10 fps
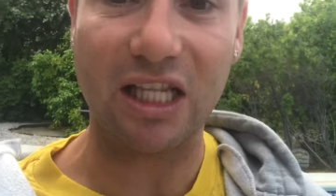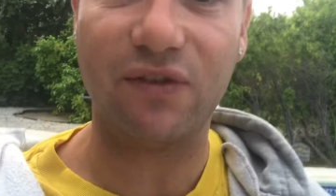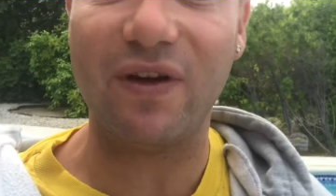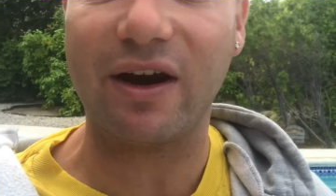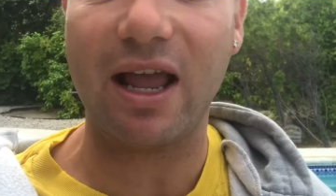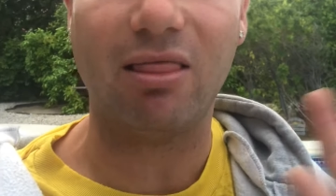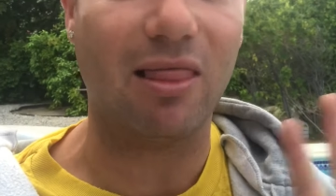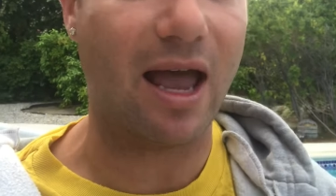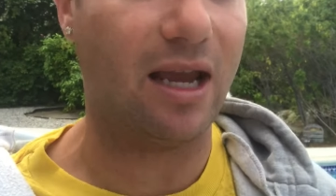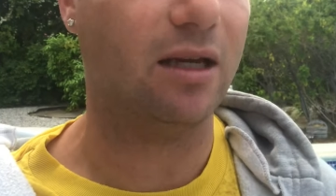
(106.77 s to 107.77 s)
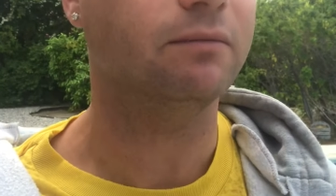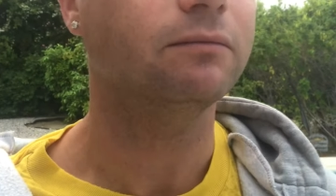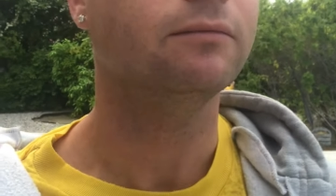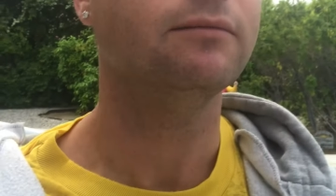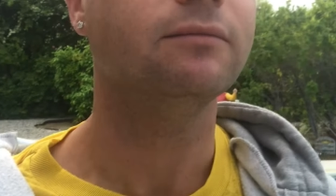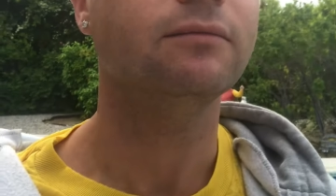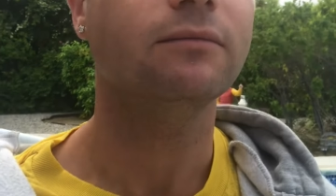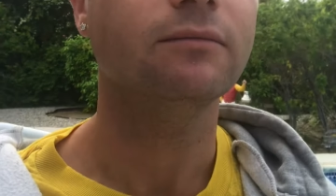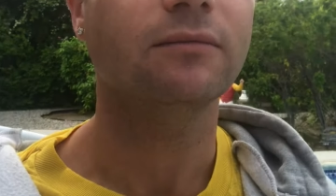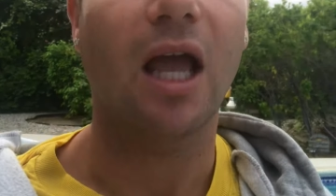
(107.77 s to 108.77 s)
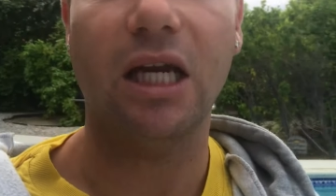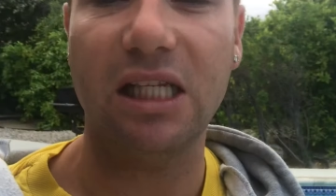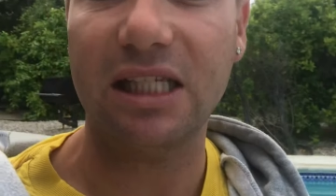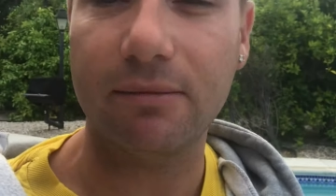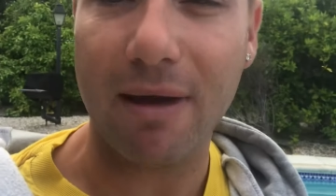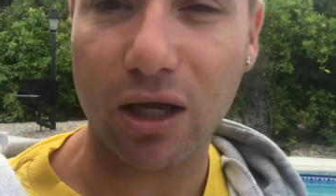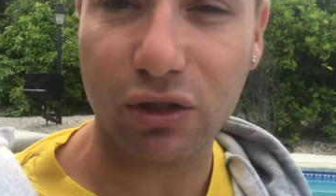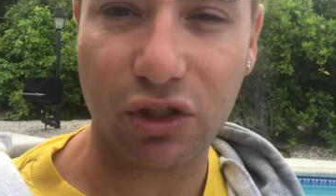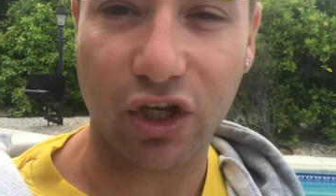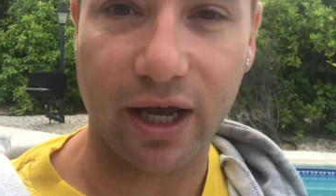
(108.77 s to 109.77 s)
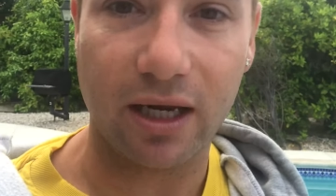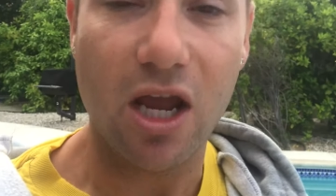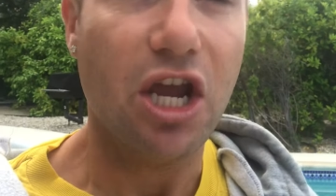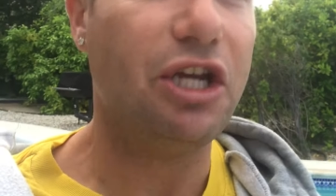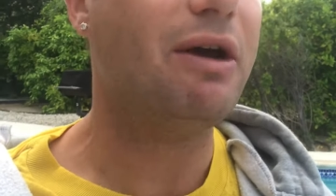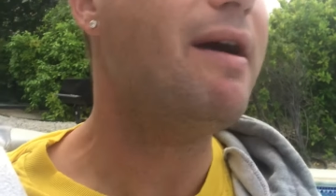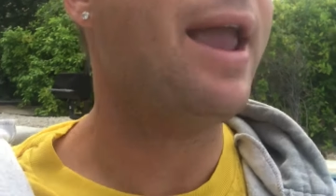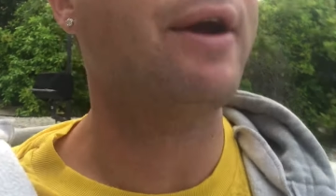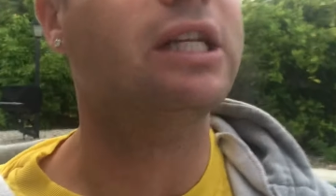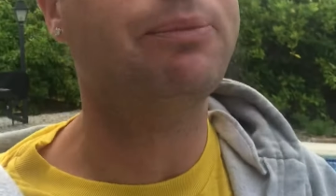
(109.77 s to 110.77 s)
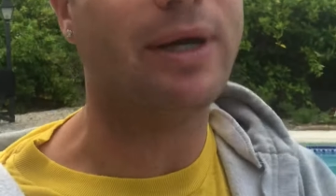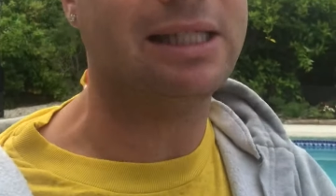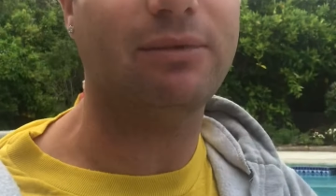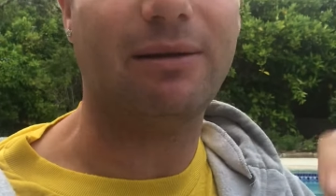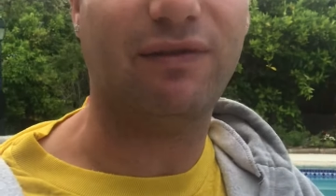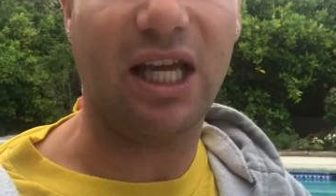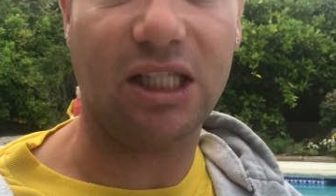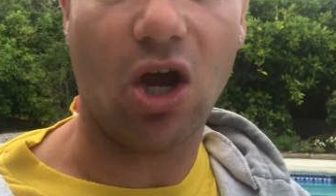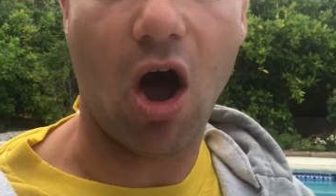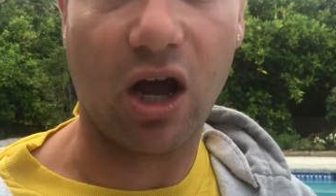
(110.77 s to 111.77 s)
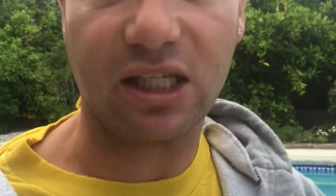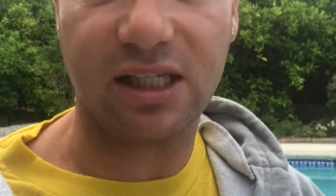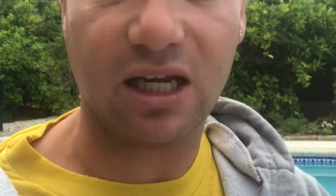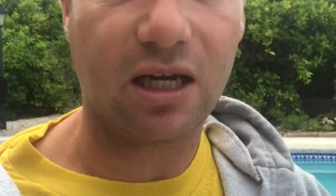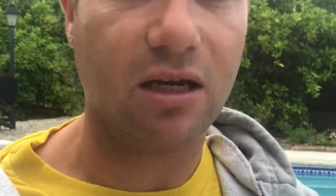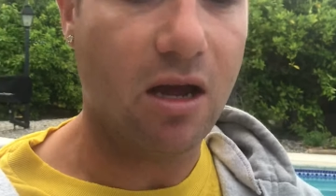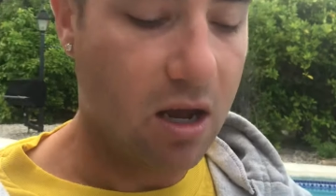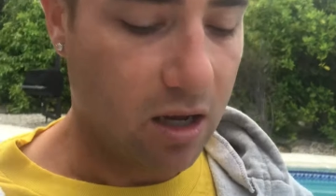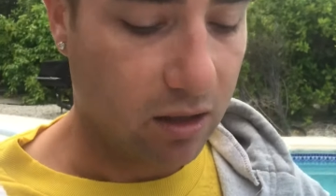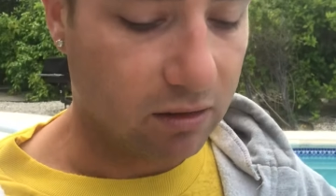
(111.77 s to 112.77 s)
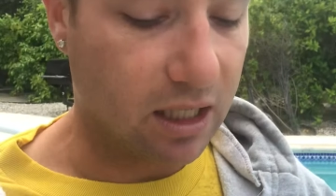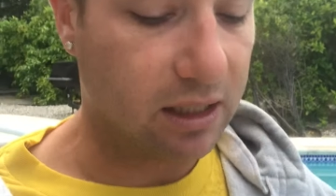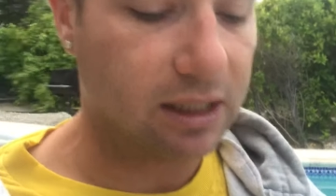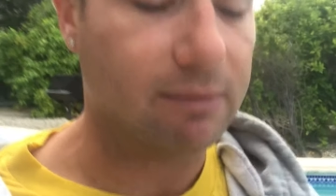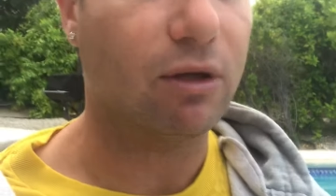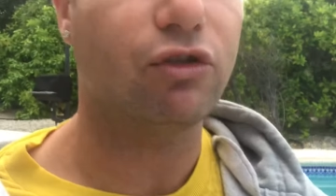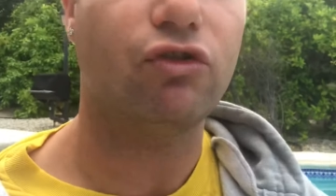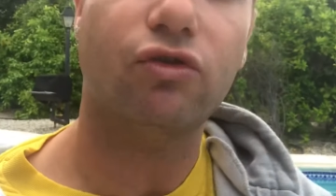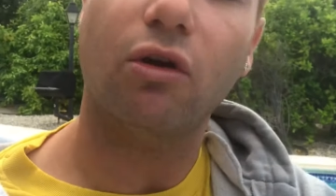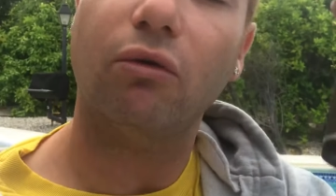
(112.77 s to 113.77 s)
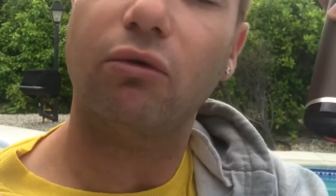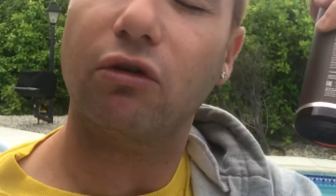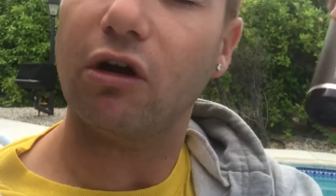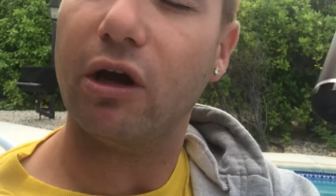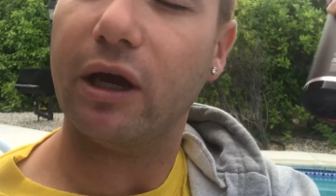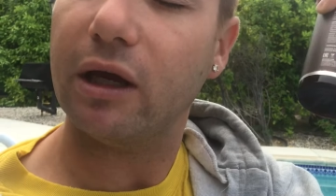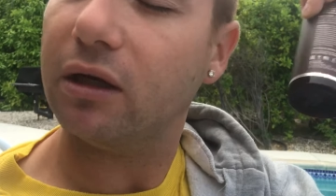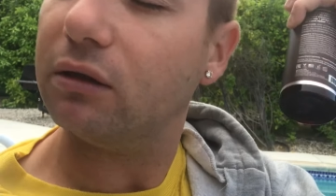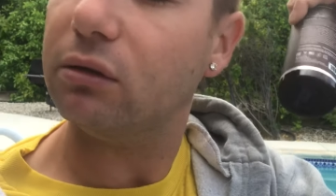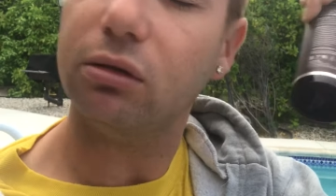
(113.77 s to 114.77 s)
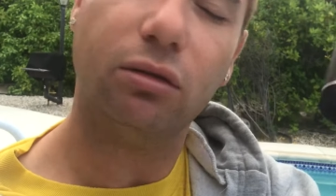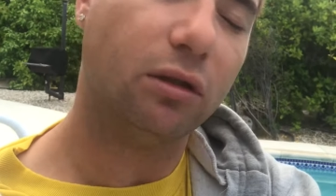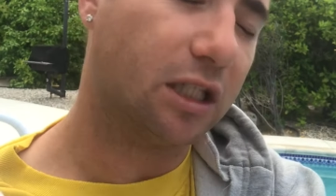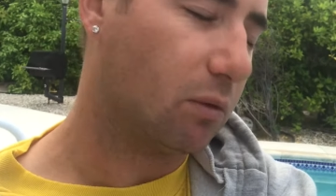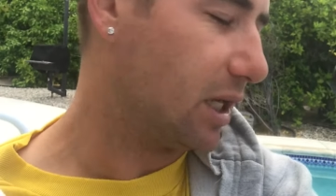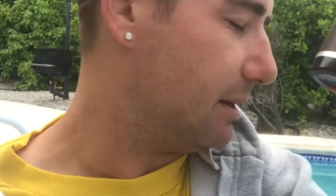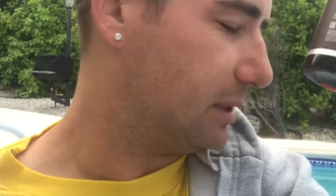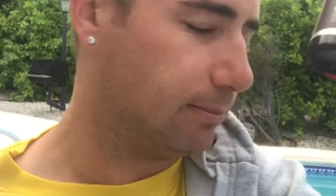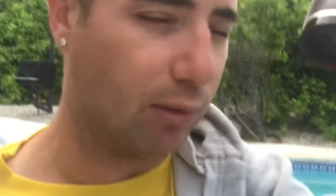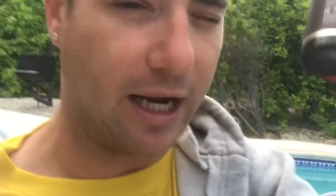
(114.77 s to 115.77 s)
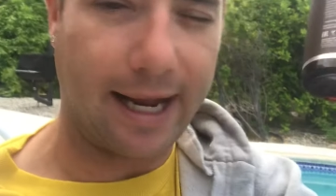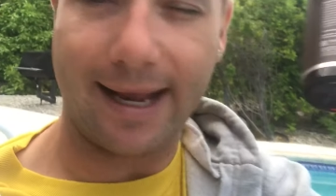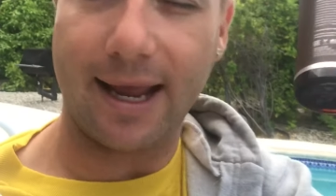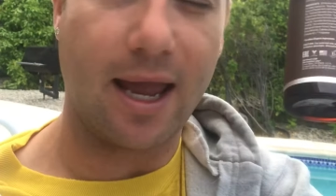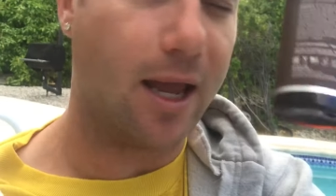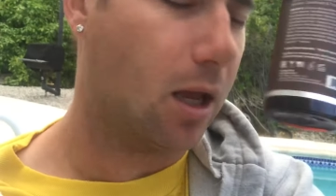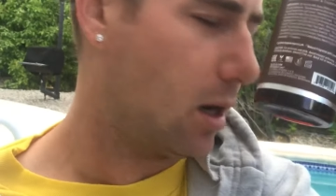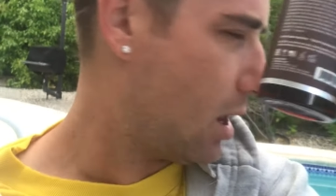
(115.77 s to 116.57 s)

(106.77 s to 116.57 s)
It's very light. And it smells good. You know how hairspray sometimes feel like toxic? This smells so good. I just want to keep spraying it.